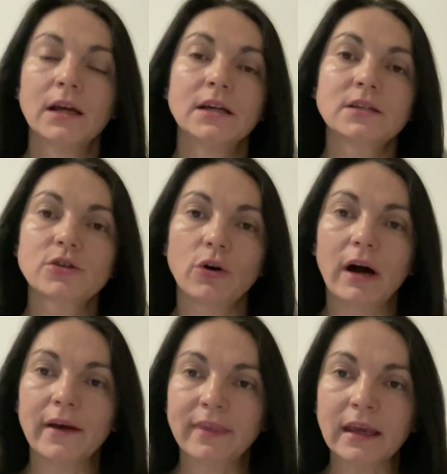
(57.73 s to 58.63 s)
So
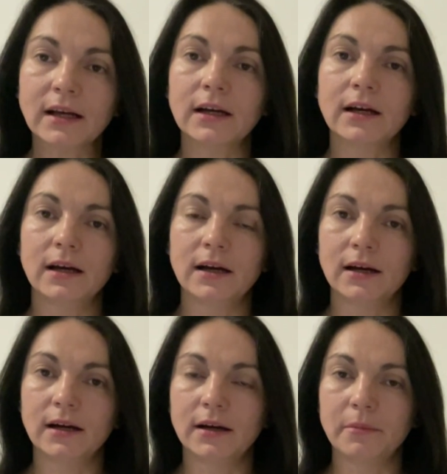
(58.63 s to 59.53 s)
I think
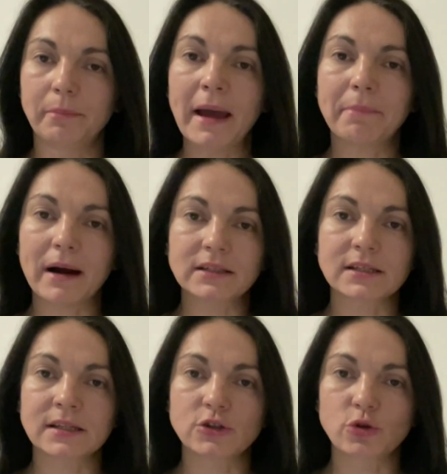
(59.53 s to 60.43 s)

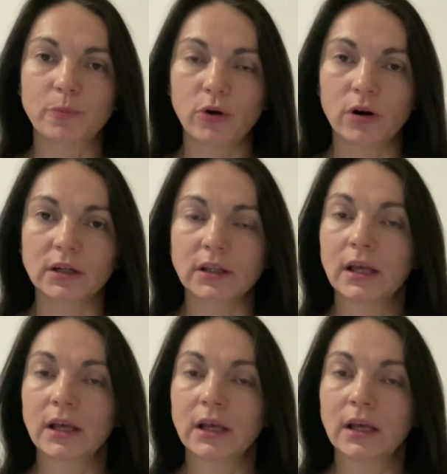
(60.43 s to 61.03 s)
bipartisan support